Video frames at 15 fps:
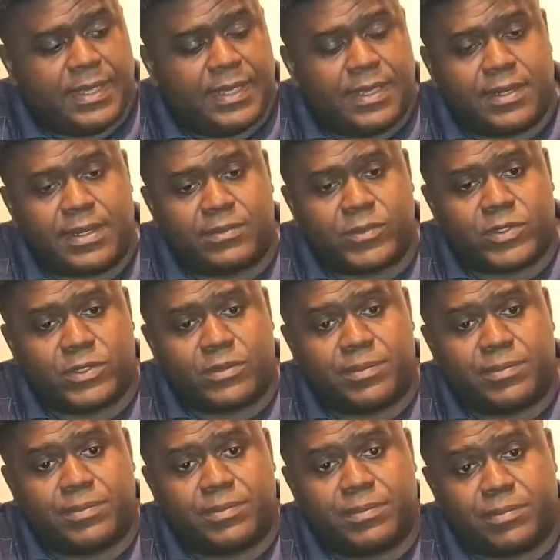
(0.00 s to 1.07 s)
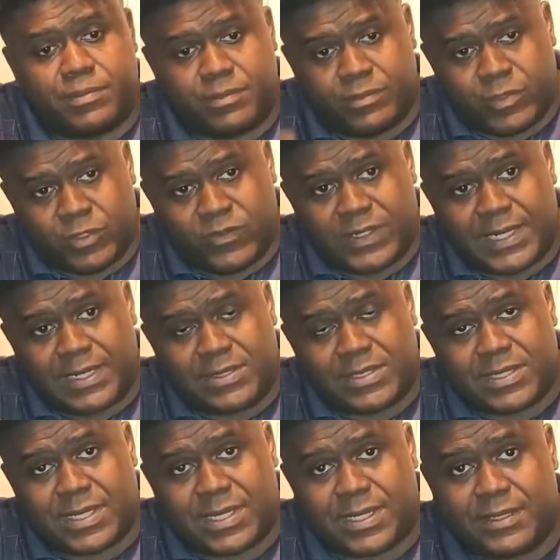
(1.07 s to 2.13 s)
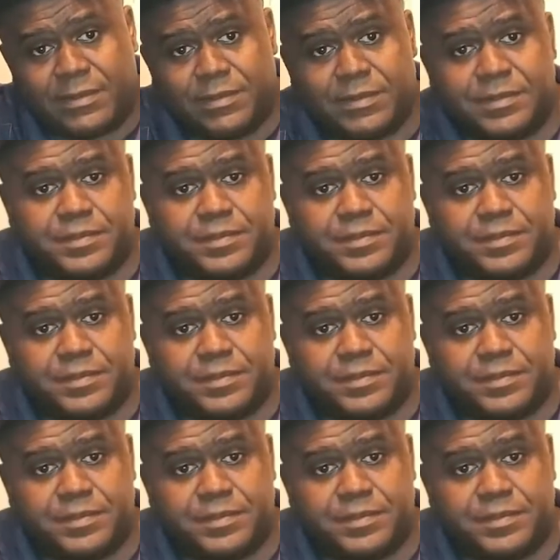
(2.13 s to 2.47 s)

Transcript: And I'm going to move it outside.